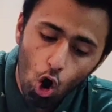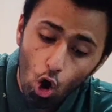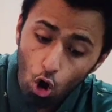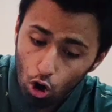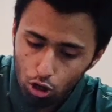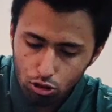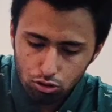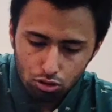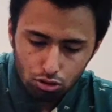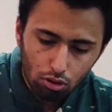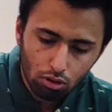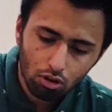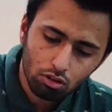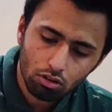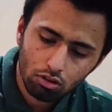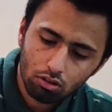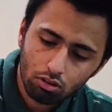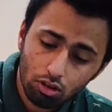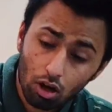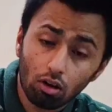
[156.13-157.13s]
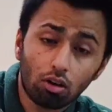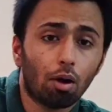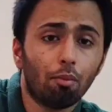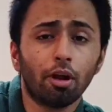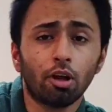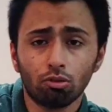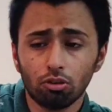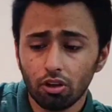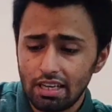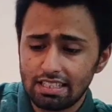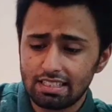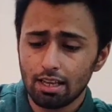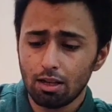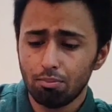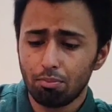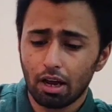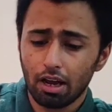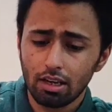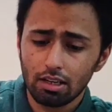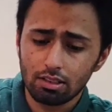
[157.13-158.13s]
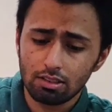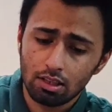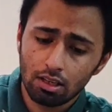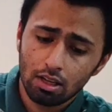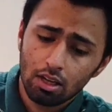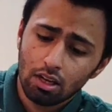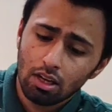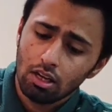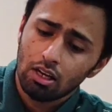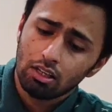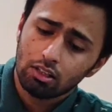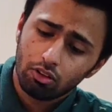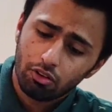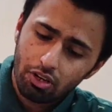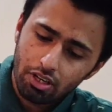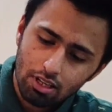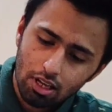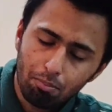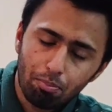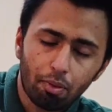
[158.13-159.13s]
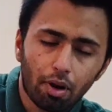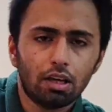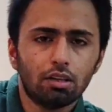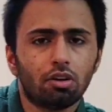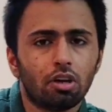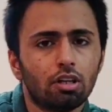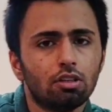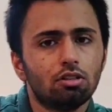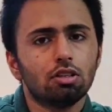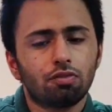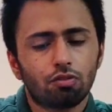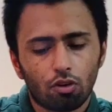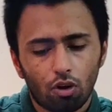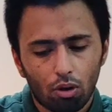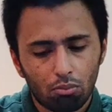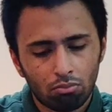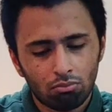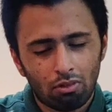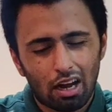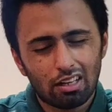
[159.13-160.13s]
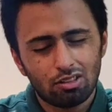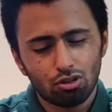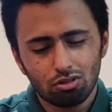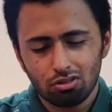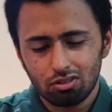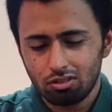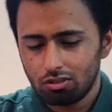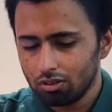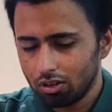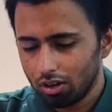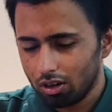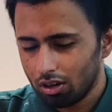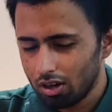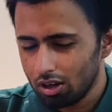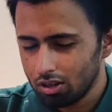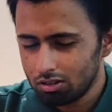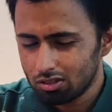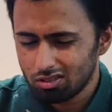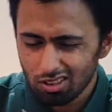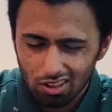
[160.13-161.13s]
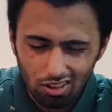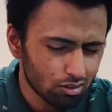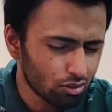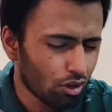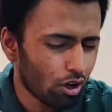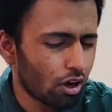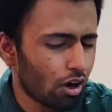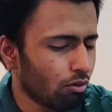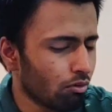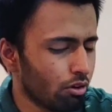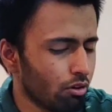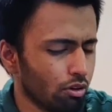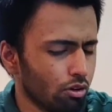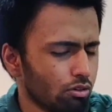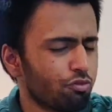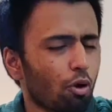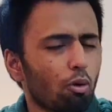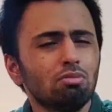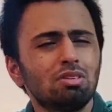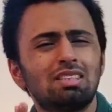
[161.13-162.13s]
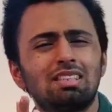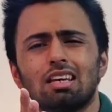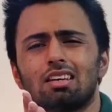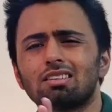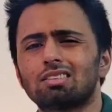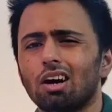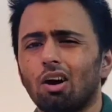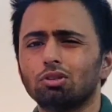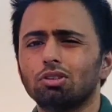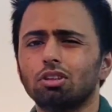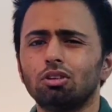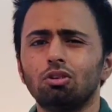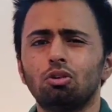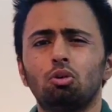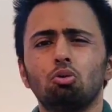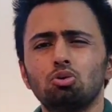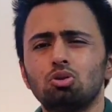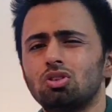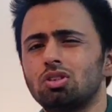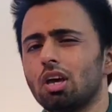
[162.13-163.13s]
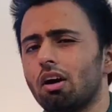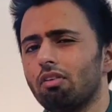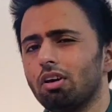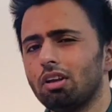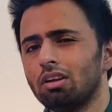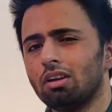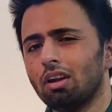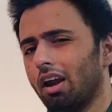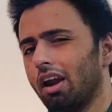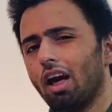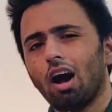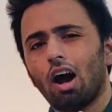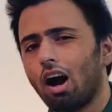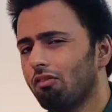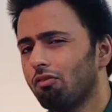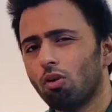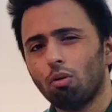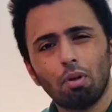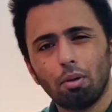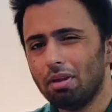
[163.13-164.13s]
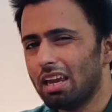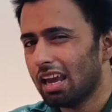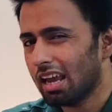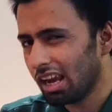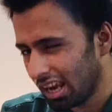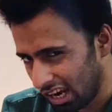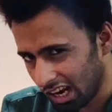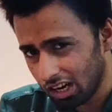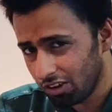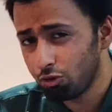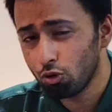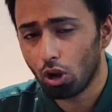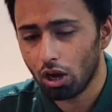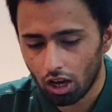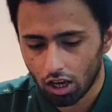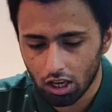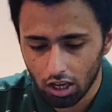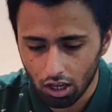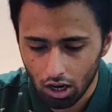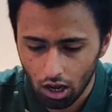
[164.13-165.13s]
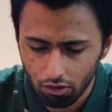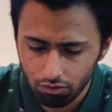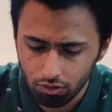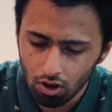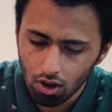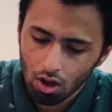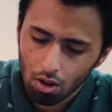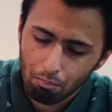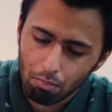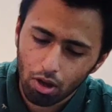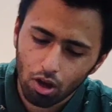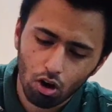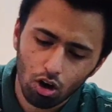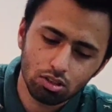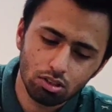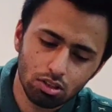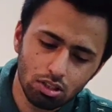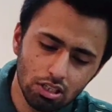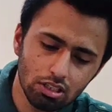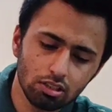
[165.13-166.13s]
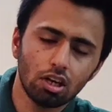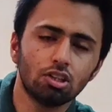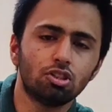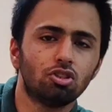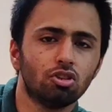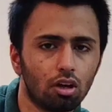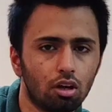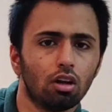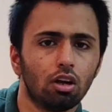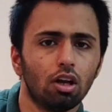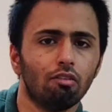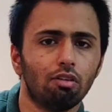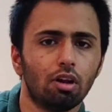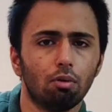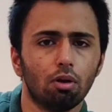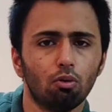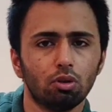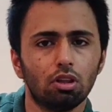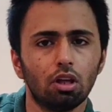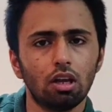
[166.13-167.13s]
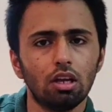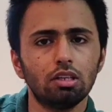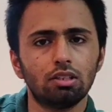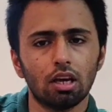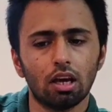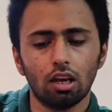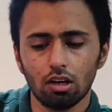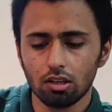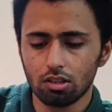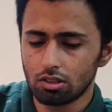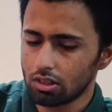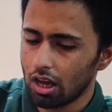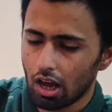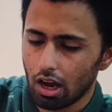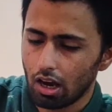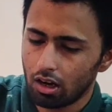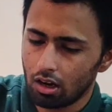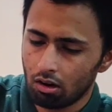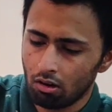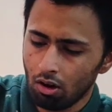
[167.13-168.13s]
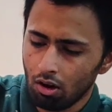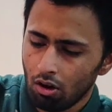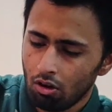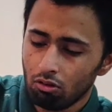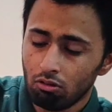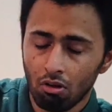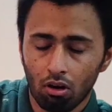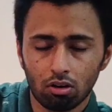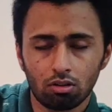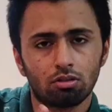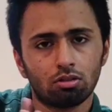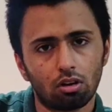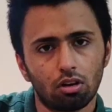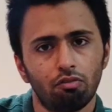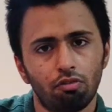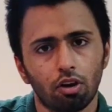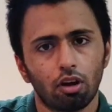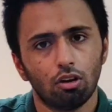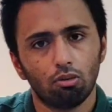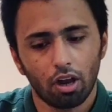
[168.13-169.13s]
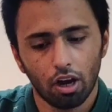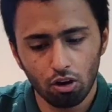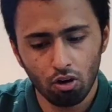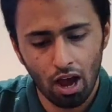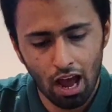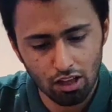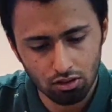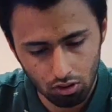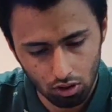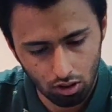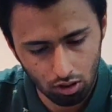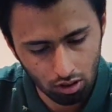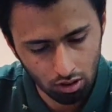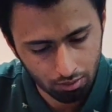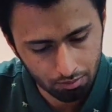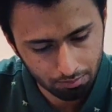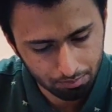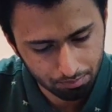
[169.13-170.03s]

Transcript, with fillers: Also, now coming to the resale price, the resale price ranges from I should uh, it, it is around you know from six thousand to seven and a half or maybe eight if you are lucky enough because these are generally available with the resellers and not so difficult to get your hands on.